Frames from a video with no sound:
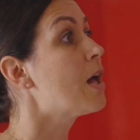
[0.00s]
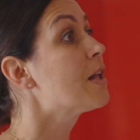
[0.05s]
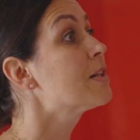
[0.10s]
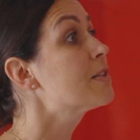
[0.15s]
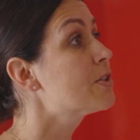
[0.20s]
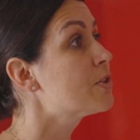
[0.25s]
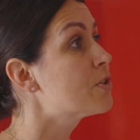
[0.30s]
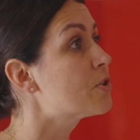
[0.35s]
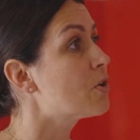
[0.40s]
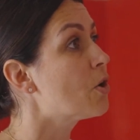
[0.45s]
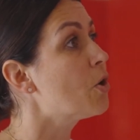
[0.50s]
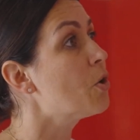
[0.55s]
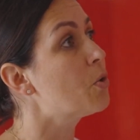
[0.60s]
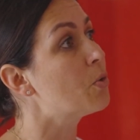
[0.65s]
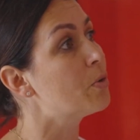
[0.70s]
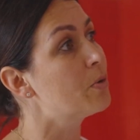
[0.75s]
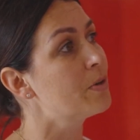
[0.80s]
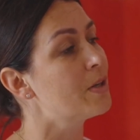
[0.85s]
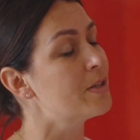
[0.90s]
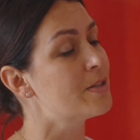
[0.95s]
Altitude,
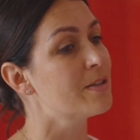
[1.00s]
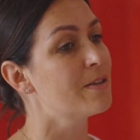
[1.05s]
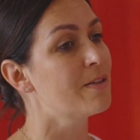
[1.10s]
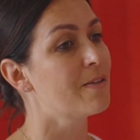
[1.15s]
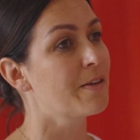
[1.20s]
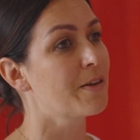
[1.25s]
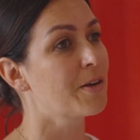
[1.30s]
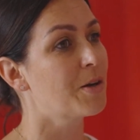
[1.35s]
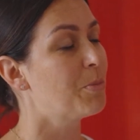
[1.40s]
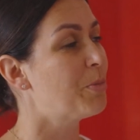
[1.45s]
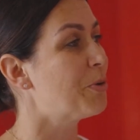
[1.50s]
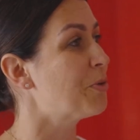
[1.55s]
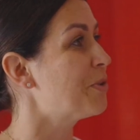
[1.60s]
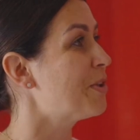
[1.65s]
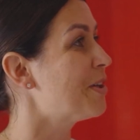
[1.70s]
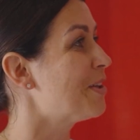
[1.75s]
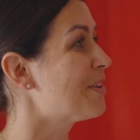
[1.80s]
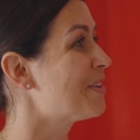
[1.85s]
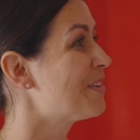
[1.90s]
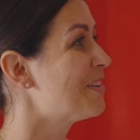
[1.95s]
I didn't think about
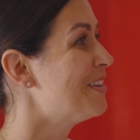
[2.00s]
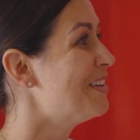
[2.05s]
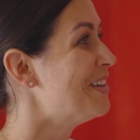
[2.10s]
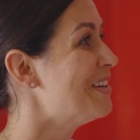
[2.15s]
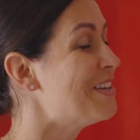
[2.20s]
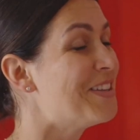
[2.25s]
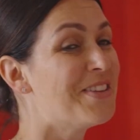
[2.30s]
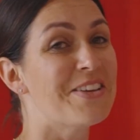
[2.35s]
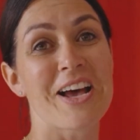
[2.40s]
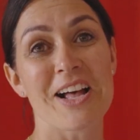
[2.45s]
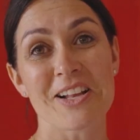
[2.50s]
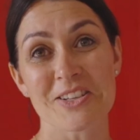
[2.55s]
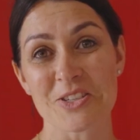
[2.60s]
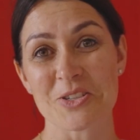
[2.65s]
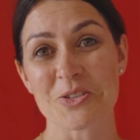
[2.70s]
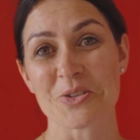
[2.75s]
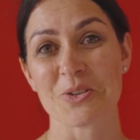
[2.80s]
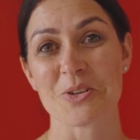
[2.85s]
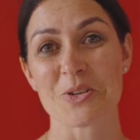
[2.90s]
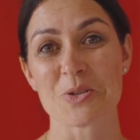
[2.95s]
that. The
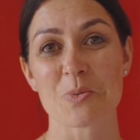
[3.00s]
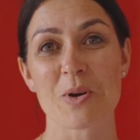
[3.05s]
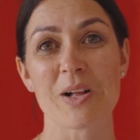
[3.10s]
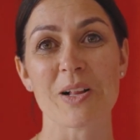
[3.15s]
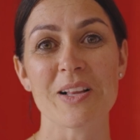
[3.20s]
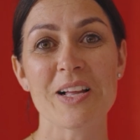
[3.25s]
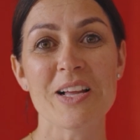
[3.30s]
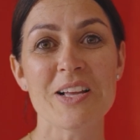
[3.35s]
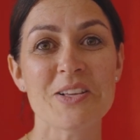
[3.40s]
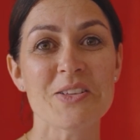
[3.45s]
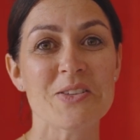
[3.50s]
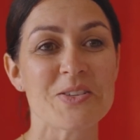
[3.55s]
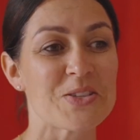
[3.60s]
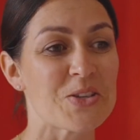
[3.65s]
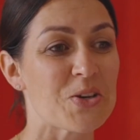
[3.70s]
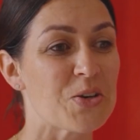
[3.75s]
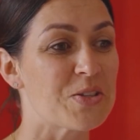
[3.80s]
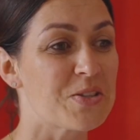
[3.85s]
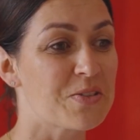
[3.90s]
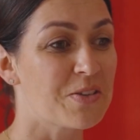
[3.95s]
altitude as well.
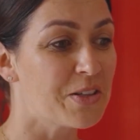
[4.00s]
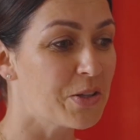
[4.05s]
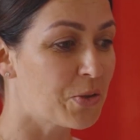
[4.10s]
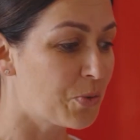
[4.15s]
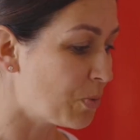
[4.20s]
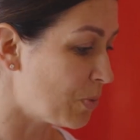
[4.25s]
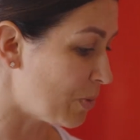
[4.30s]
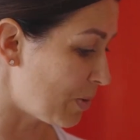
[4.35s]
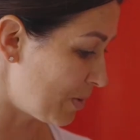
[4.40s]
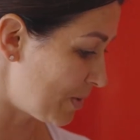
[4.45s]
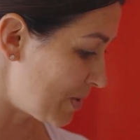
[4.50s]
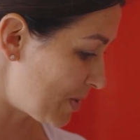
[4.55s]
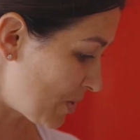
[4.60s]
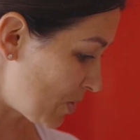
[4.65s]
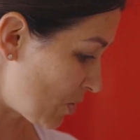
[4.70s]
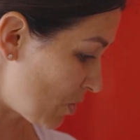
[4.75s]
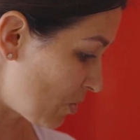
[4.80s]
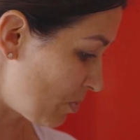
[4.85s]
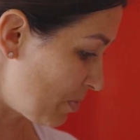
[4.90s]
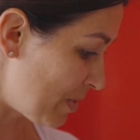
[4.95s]
So it's really cool.
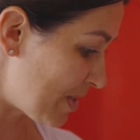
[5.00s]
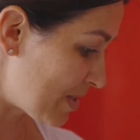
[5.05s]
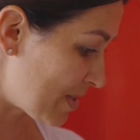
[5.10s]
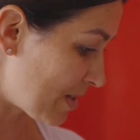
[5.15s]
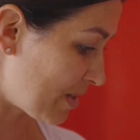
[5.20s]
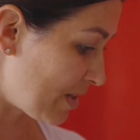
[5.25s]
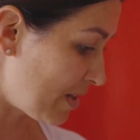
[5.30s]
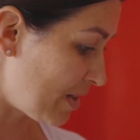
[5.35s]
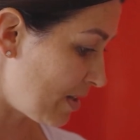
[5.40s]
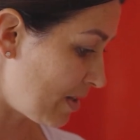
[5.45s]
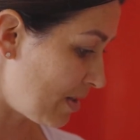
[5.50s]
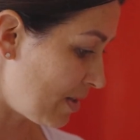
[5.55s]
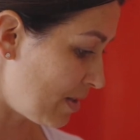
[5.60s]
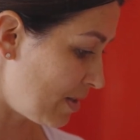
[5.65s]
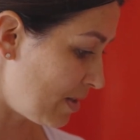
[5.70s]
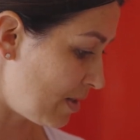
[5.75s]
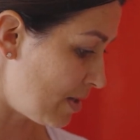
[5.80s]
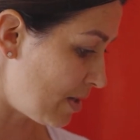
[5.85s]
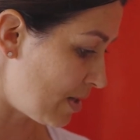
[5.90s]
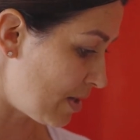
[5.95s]
So basically
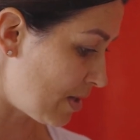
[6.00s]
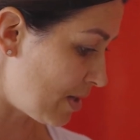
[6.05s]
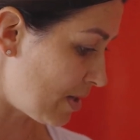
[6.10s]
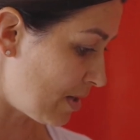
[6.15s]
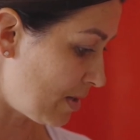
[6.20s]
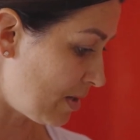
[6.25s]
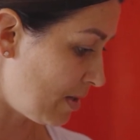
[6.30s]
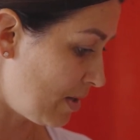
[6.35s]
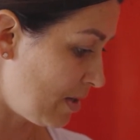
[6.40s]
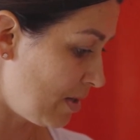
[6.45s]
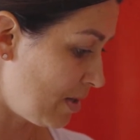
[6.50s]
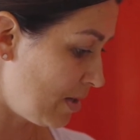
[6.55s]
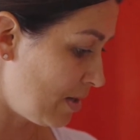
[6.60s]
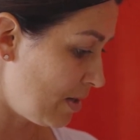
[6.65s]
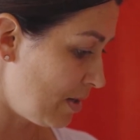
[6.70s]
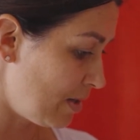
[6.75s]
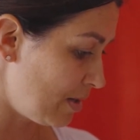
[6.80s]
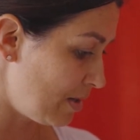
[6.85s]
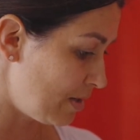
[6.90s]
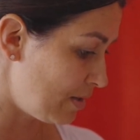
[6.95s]
the
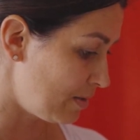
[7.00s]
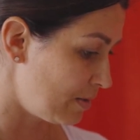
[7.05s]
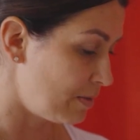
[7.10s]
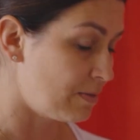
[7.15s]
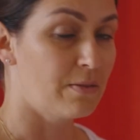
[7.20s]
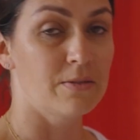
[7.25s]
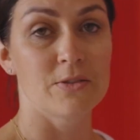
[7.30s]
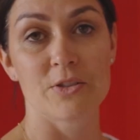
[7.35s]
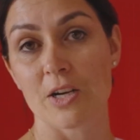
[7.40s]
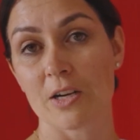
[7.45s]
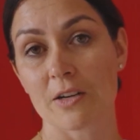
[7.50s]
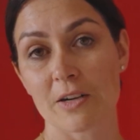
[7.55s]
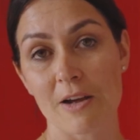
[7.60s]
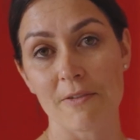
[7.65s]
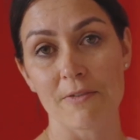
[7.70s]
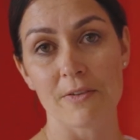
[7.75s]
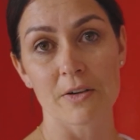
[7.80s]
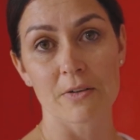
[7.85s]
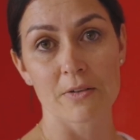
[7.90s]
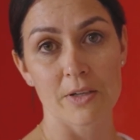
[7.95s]

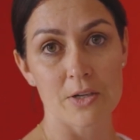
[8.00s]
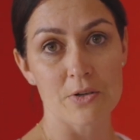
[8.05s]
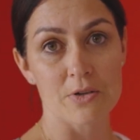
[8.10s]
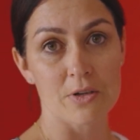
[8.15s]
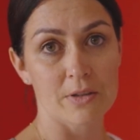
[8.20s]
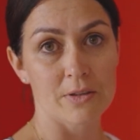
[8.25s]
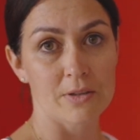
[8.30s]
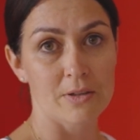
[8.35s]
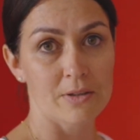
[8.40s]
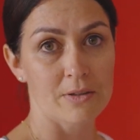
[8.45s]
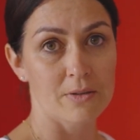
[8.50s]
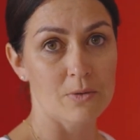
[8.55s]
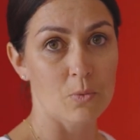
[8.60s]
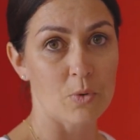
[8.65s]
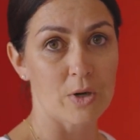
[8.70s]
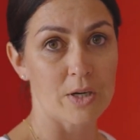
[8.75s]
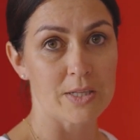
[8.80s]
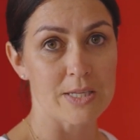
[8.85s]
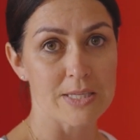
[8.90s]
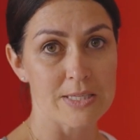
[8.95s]
geographic region
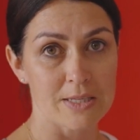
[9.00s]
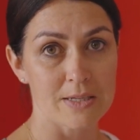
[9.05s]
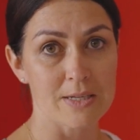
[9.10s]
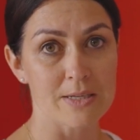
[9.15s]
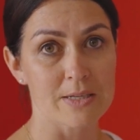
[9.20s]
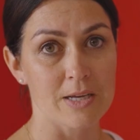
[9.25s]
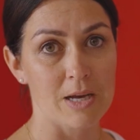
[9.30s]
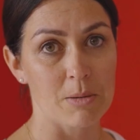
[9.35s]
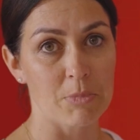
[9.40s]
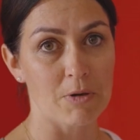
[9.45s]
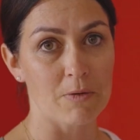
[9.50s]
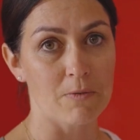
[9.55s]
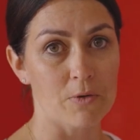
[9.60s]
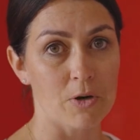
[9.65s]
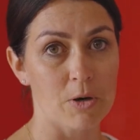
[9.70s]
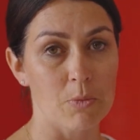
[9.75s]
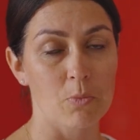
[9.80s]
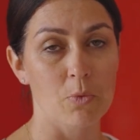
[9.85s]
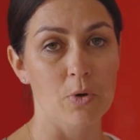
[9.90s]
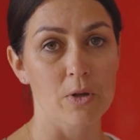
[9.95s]
where the seed is coming
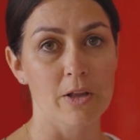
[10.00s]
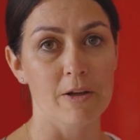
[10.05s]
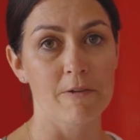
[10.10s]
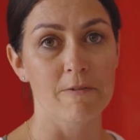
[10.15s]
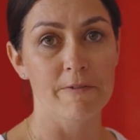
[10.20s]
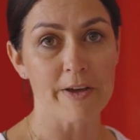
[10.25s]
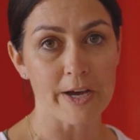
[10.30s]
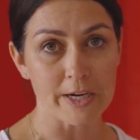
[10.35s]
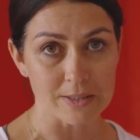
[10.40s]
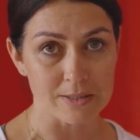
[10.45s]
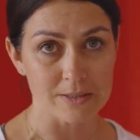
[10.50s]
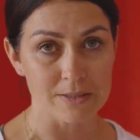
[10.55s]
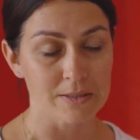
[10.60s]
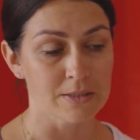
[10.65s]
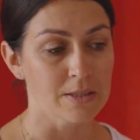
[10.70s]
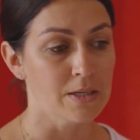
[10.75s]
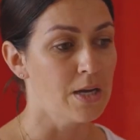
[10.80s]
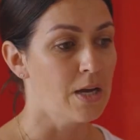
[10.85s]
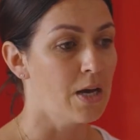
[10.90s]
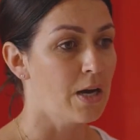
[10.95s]
from will affect
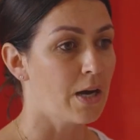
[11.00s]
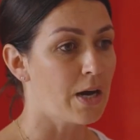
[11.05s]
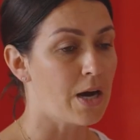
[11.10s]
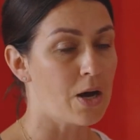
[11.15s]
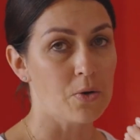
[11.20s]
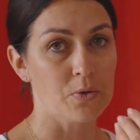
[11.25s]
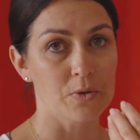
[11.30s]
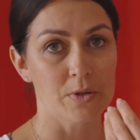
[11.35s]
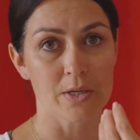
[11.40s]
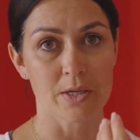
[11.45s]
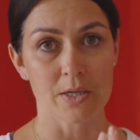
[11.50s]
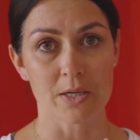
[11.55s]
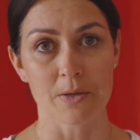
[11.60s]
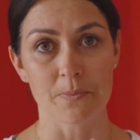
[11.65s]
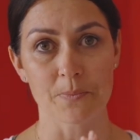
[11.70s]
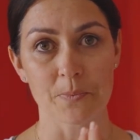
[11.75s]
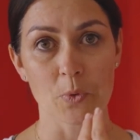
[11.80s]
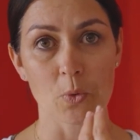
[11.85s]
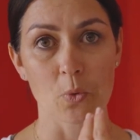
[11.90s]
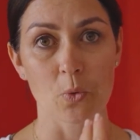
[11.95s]
how
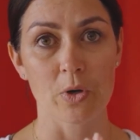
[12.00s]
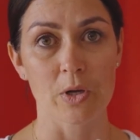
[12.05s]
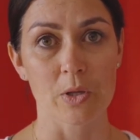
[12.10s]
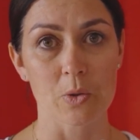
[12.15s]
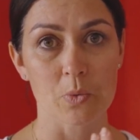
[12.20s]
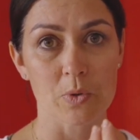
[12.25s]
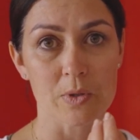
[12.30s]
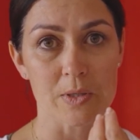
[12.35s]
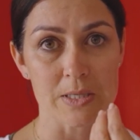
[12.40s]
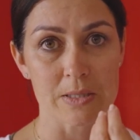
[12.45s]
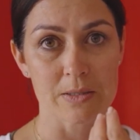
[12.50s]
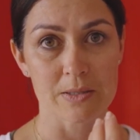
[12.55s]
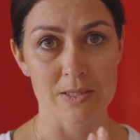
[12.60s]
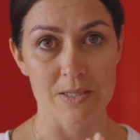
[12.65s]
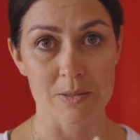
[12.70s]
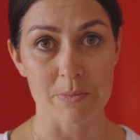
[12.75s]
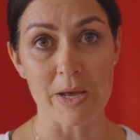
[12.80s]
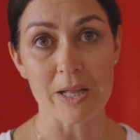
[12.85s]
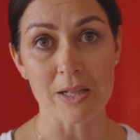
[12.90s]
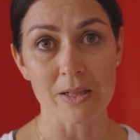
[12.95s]
the oil will
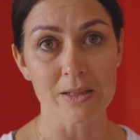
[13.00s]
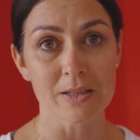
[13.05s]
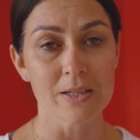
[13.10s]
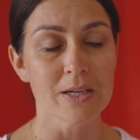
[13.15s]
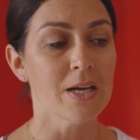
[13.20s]
smell,